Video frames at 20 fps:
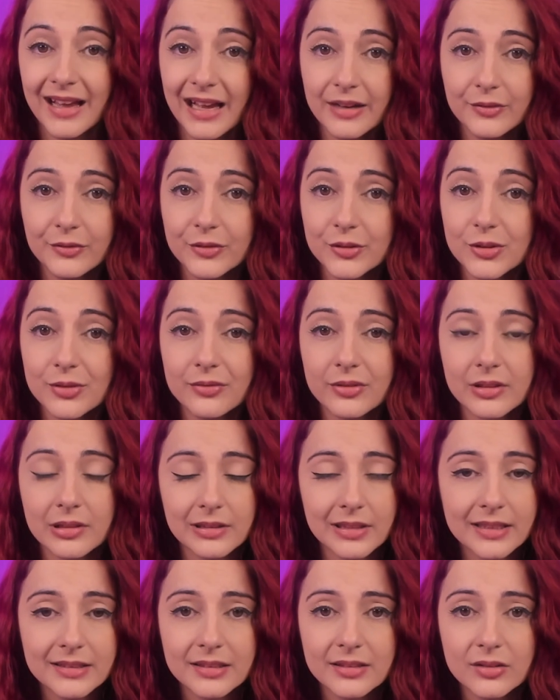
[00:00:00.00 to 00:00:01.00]
After you've
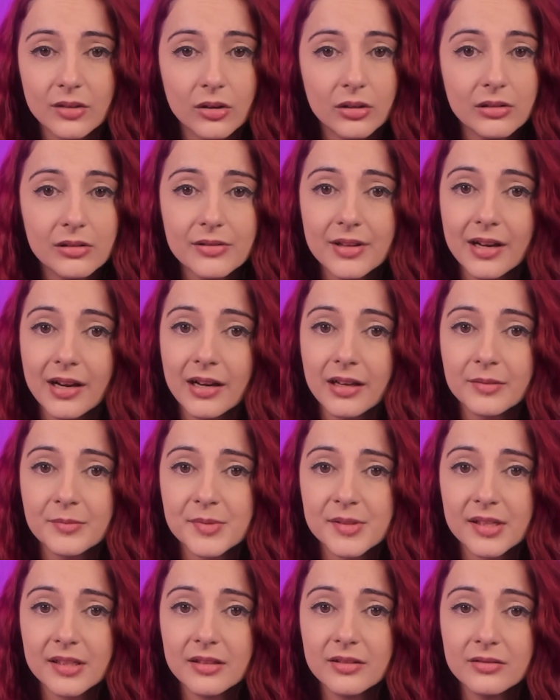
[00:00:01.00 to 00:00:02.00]
collected all the
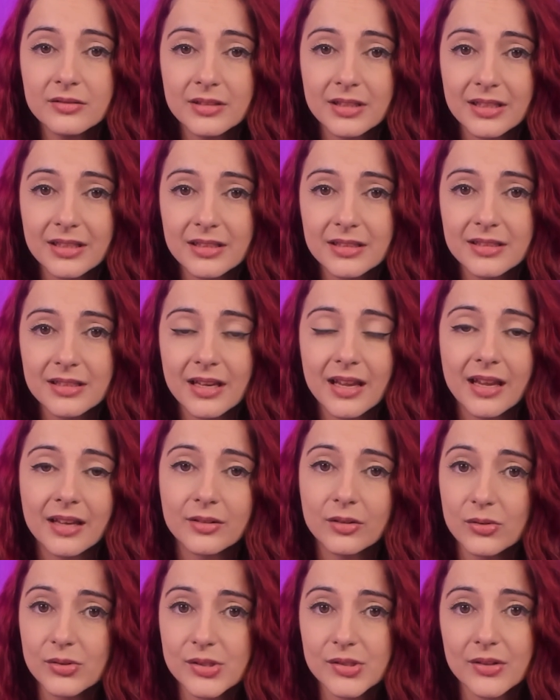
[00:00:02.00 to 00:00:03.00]
items that you need
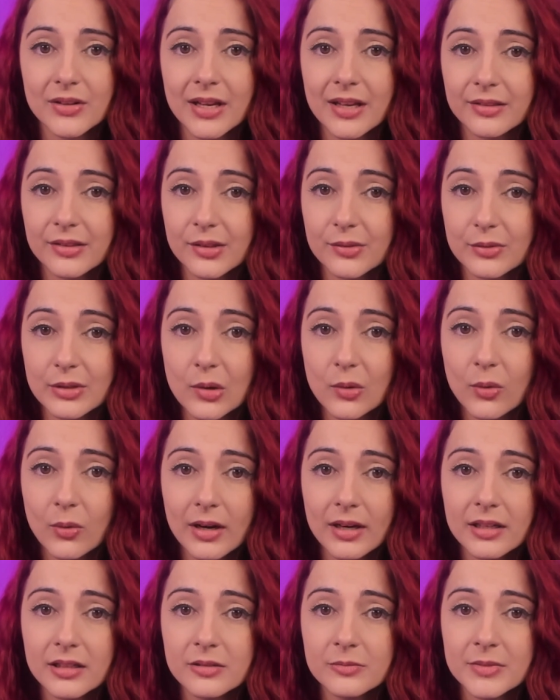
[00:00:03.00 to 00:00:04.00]
and also hit the
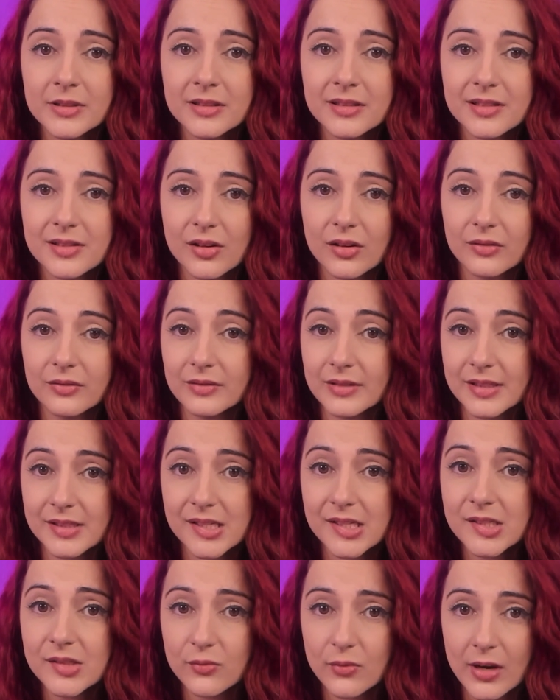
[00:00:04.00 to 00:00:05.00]
requirements of
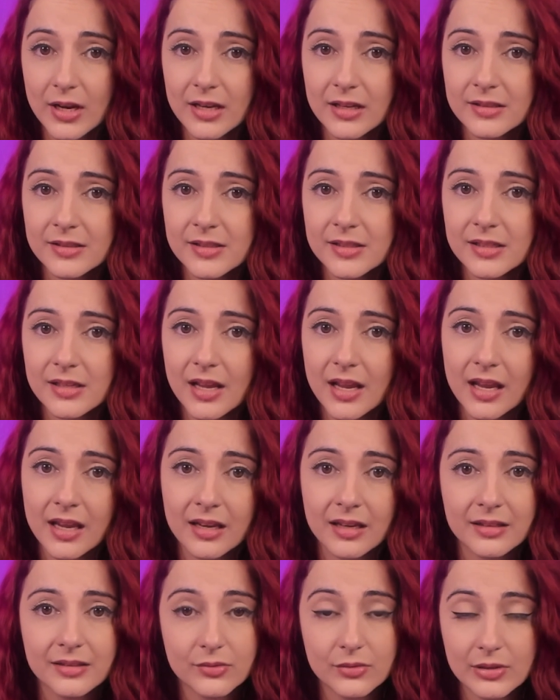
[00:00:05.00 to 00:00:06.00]
Lizi's Reins
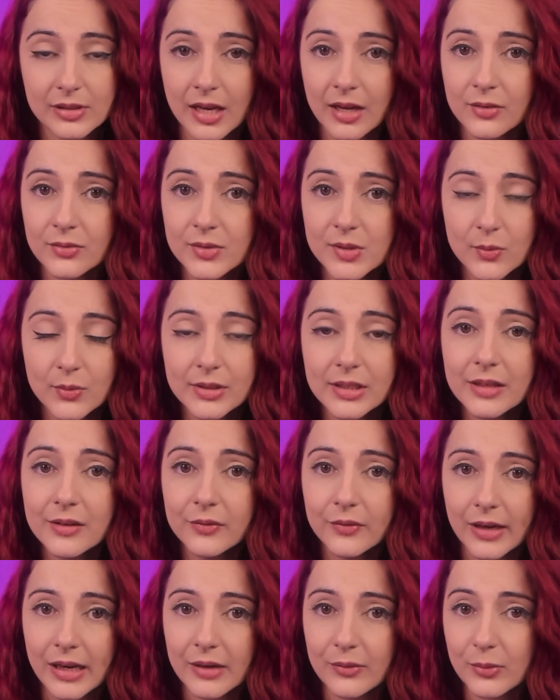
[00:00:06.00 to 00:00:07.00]
and Renown
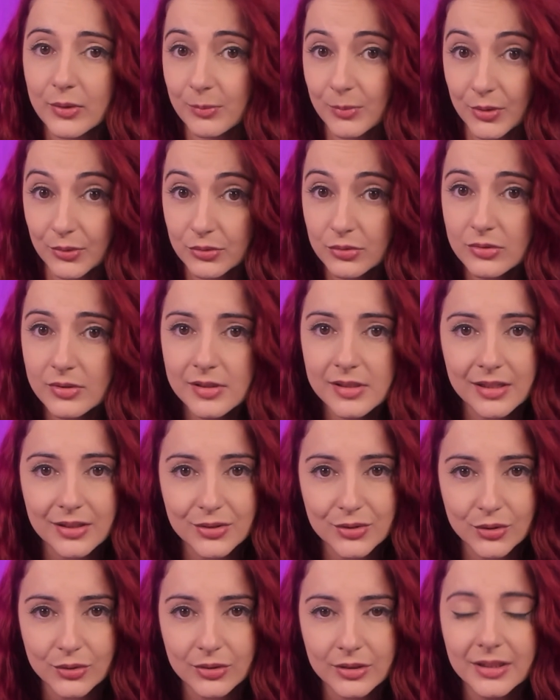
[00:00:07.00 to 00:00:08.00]
25 with Maruk
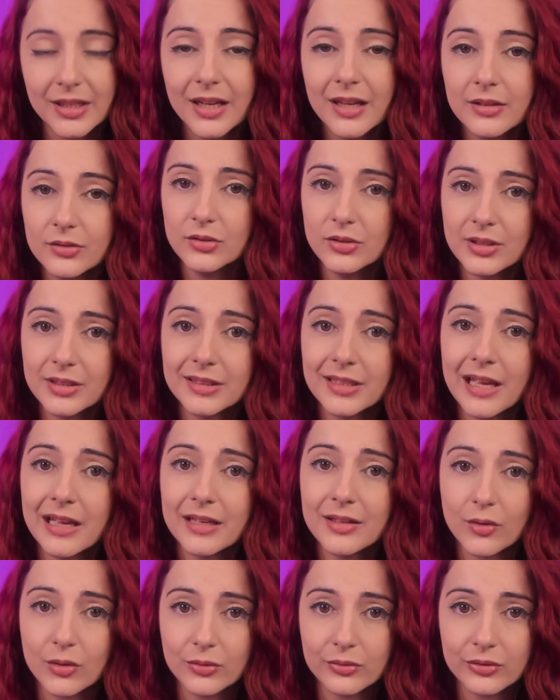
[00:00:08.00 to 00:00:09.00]
Centaur, you can
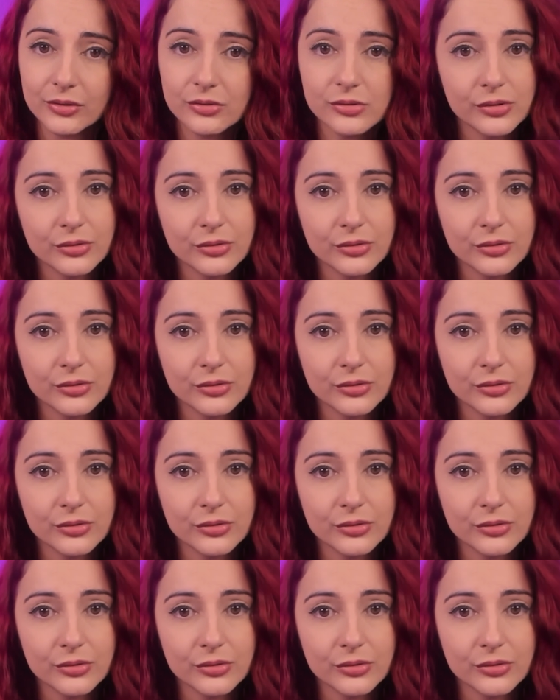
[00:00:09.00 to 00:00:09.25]
head over